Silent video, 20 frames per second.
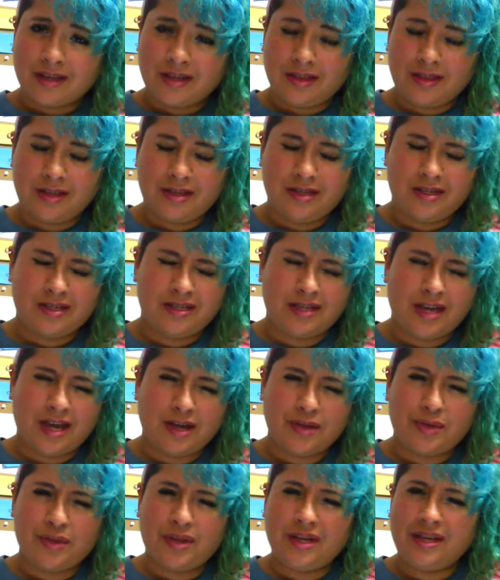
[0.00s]
this is,
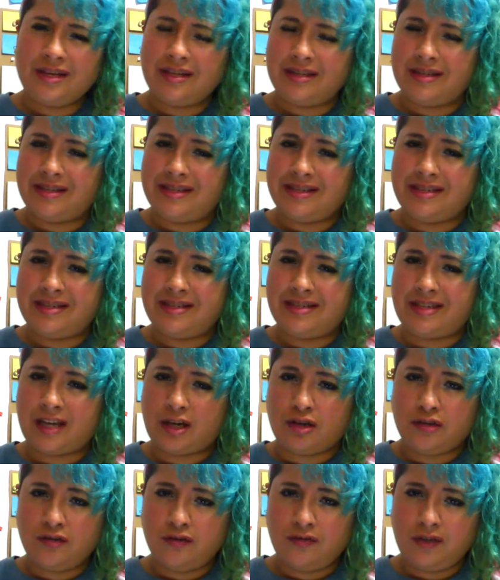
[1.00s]
I think, the
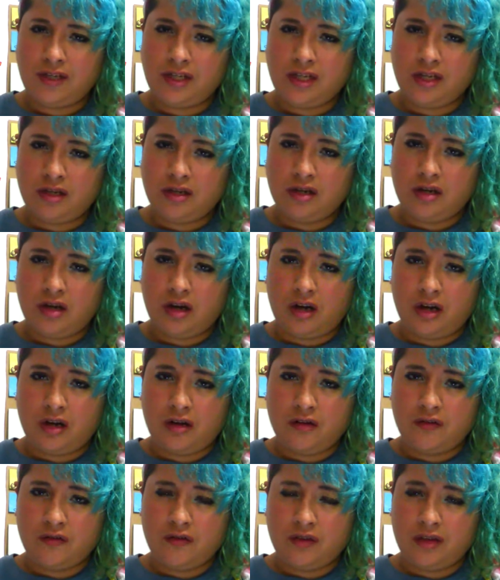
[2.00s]
second video
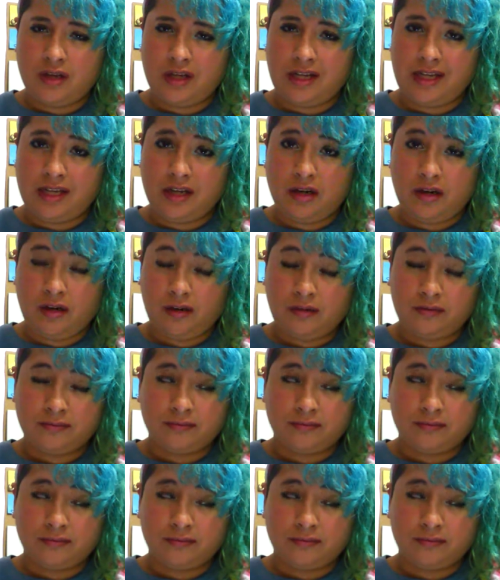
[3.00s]
of the year.